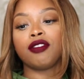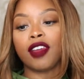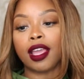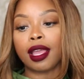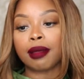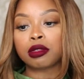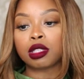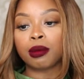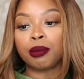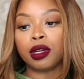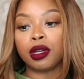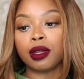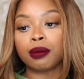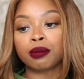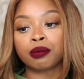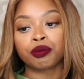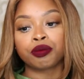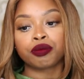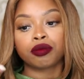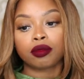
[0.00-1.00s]
revamps,
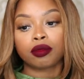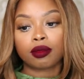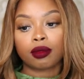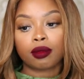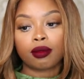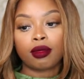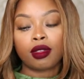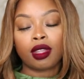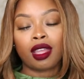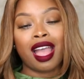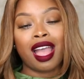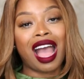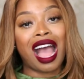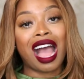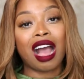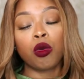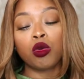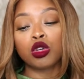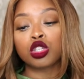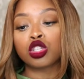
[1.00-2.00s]
but
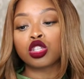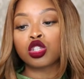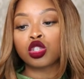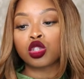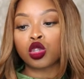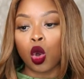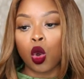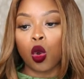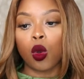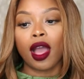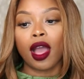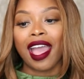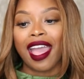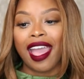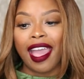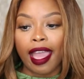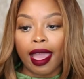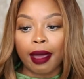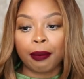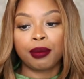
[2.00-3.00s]
I was so
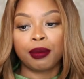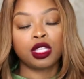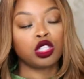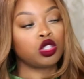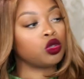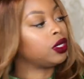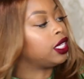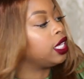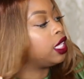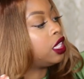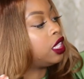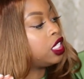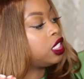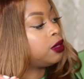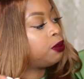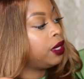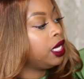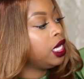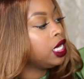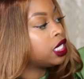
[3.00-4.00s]
happy to get
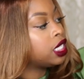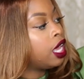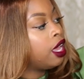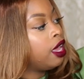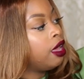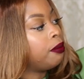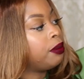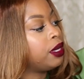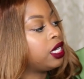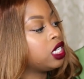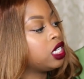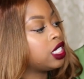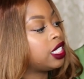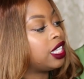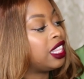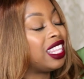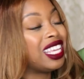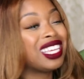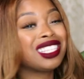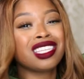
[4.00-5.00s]
this piece
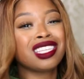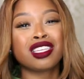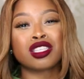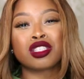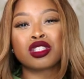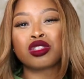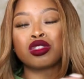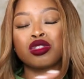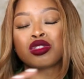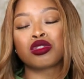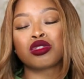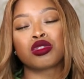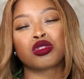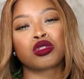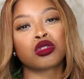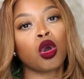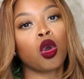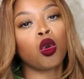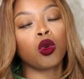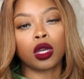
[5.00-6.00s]
because this is so
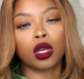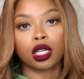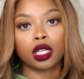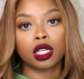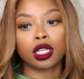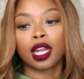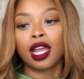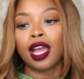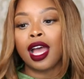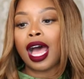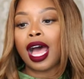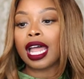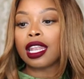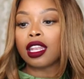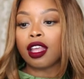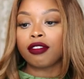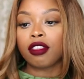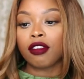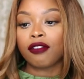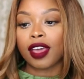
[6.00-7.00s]
so good. I
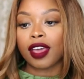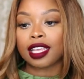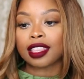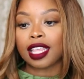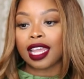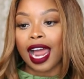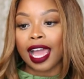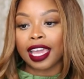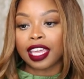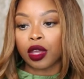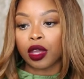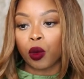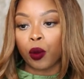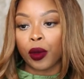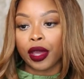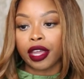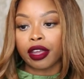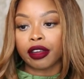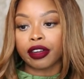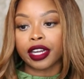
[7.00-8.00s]
love the fact that I
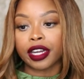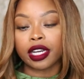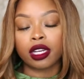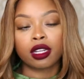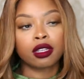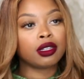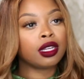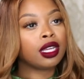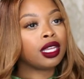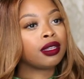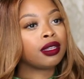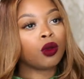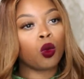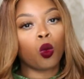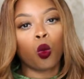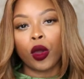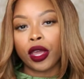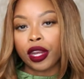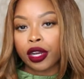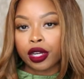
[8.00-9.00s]
can wear it
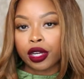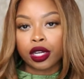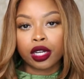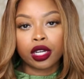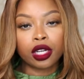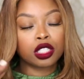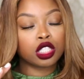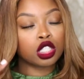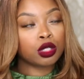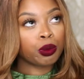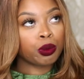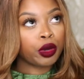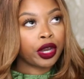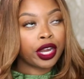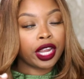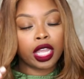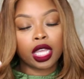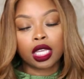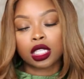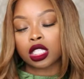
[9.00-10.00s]
winter,
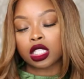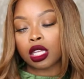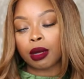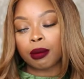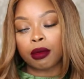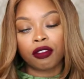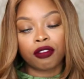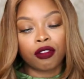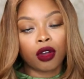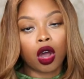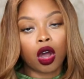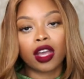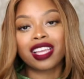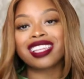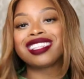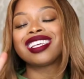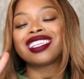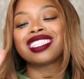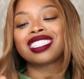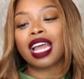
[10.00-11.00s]
spring, summer, fall.
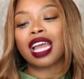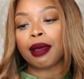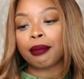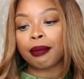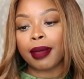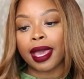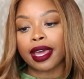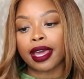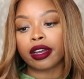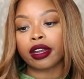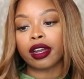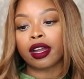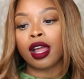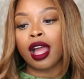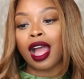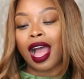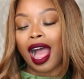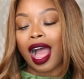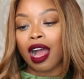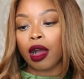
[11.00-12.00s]
It does not matter.
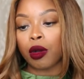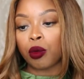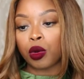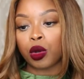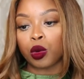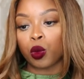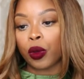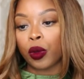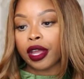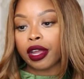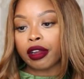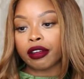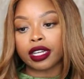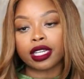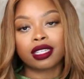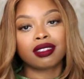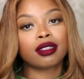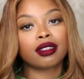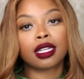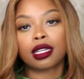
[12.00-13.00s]
I would wear
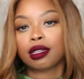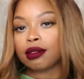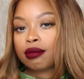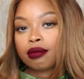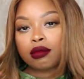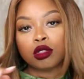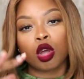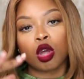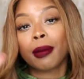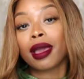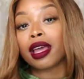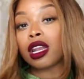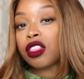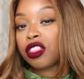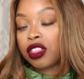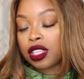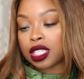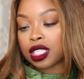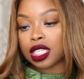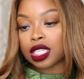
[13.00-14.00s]
it no
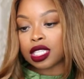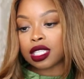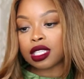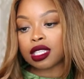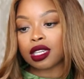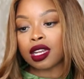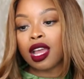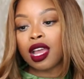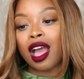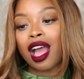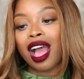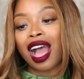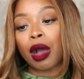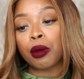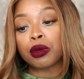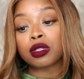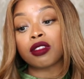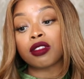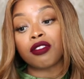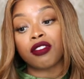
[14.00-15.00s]
matter the season.
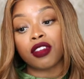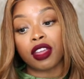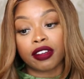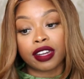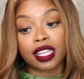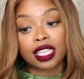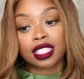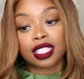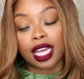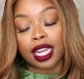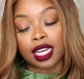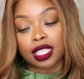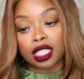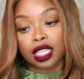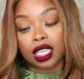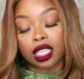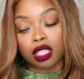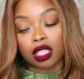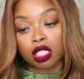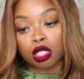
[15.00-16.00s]
I was very excited
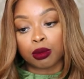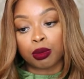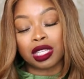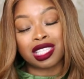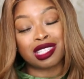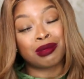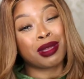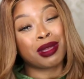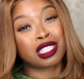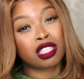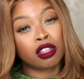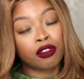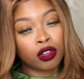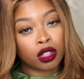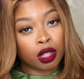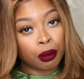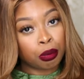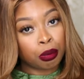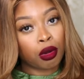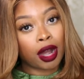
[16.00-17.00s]
to get this piece, especially
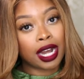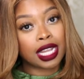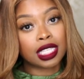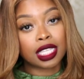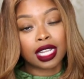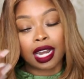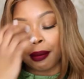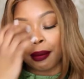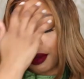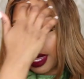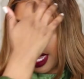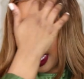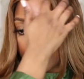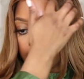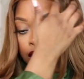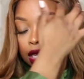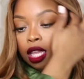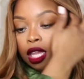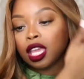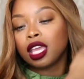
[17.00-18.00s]
for the price that I
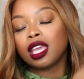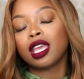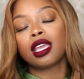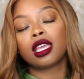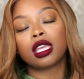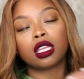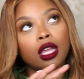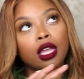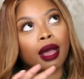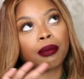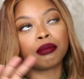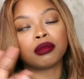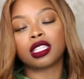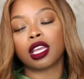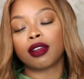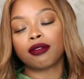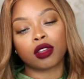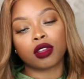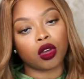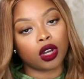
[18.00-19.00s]
paid. It, I'm
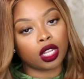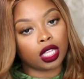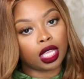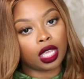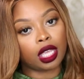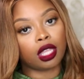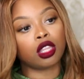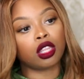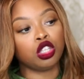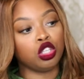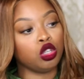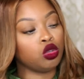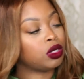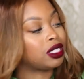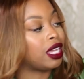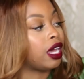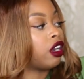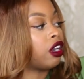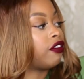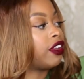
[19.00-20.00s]
definitely going to get
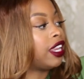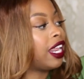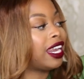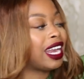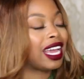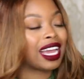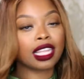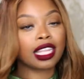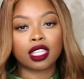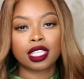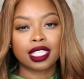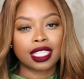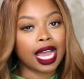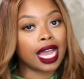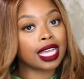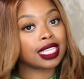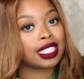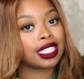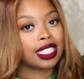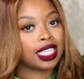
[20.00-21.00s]
use out of it. And I got the
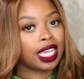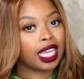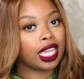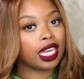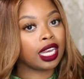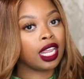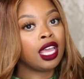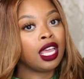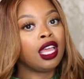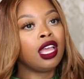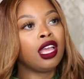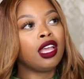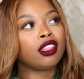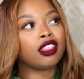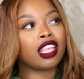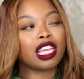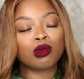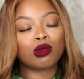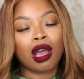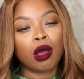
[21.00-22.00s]
size ten.
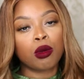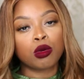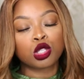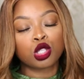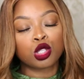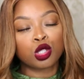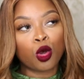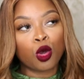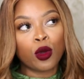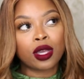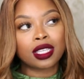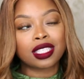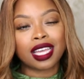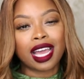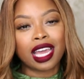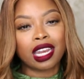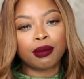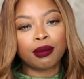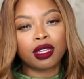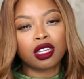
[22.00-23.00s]
That's why I was so
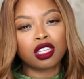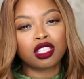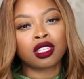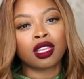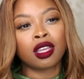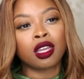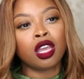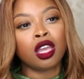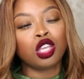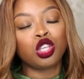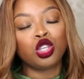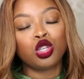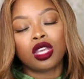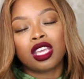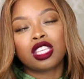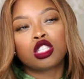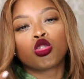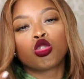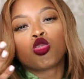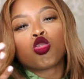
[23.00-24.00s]
excited, because
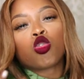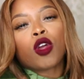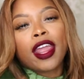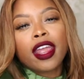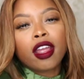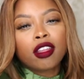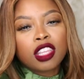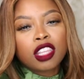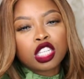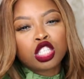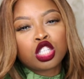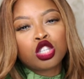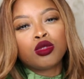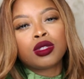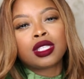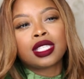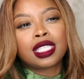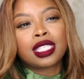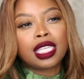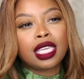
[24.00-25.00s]
it's rare that
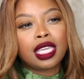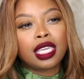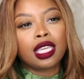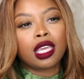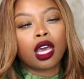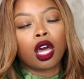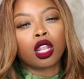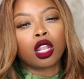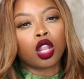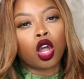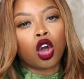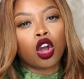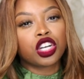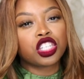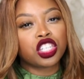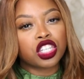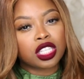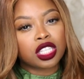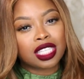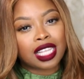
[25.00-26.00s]
you see a
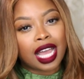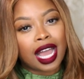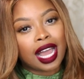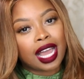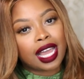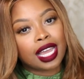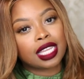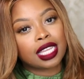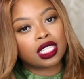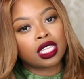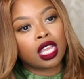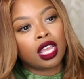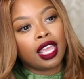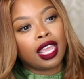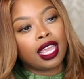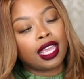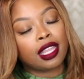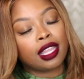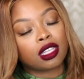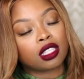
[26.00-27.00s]
larger size
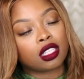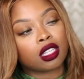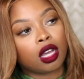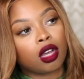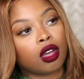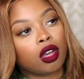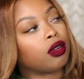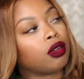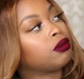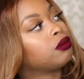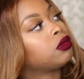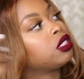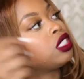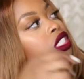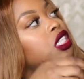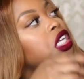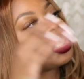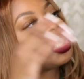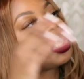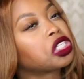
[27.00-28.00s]
in um,
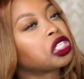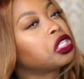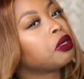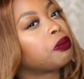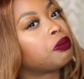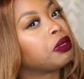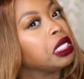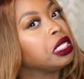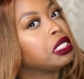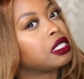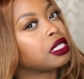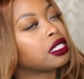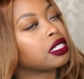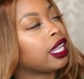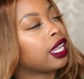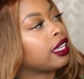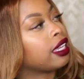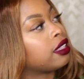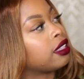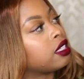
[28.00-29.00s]
such good
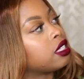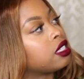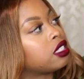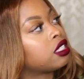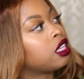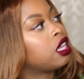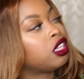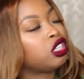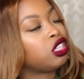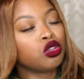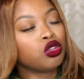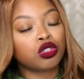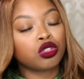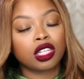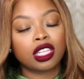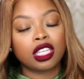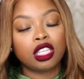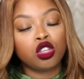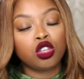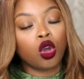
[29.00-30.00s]
pieces like this.
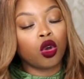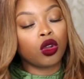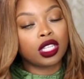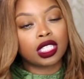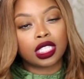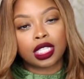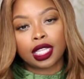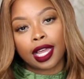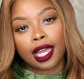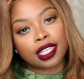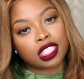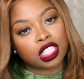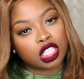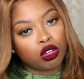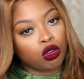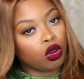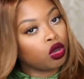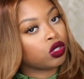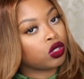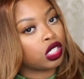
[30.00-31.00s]
Usually you only see like
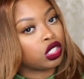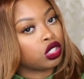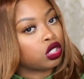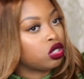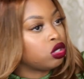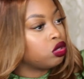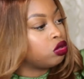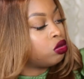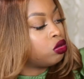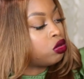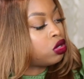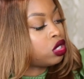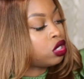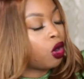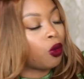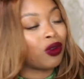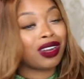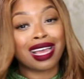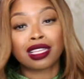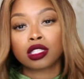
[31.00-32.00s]
zeros and twos.
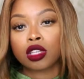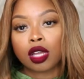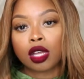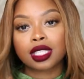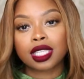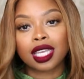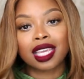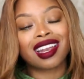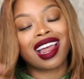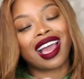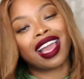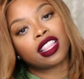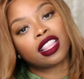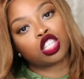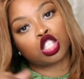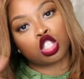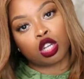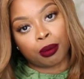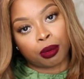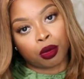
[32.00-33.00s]
So when I saw ten, I had
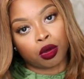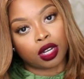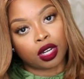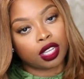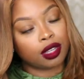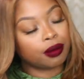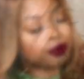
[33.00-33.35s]
to jump on